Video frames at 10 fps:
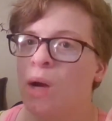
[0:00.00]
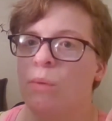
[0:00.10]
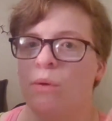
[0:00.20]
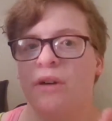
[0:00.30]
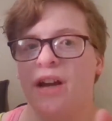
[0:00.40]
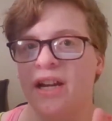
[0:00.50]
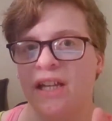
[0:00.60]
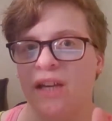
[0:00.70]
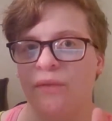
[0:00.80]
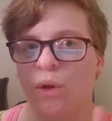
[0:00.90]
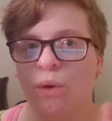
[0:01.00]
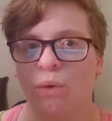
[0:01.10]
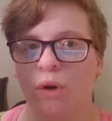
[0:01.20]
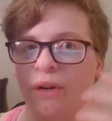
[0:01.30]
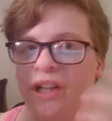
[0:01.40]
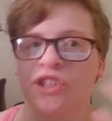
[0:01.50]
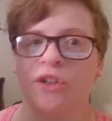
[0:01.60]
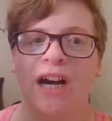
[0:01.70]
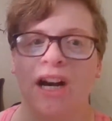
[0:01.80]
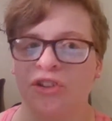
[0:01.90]
but we're not going to give you Horatio
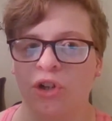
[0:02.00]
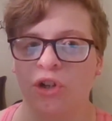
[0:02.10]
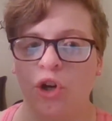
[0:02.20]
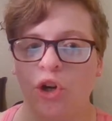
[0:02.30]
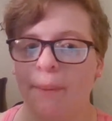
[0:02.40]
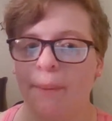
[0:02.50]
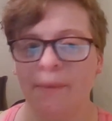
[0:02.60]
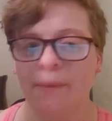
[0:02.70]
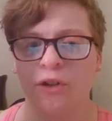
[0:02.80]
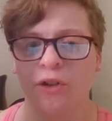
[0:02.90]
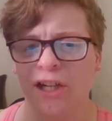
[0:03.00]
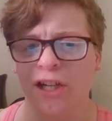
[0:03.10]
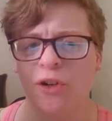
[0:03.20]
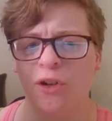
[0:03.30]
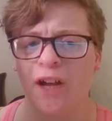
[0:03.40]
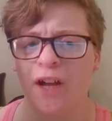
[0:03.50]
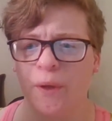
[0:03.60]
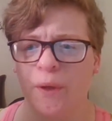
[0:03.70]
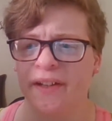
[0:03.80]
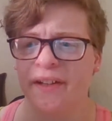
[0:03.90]
Alger or a popular young adult
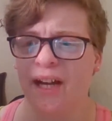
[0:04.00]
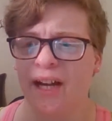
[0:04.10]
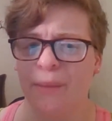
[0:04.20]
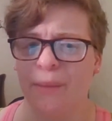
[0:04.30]
author at the time.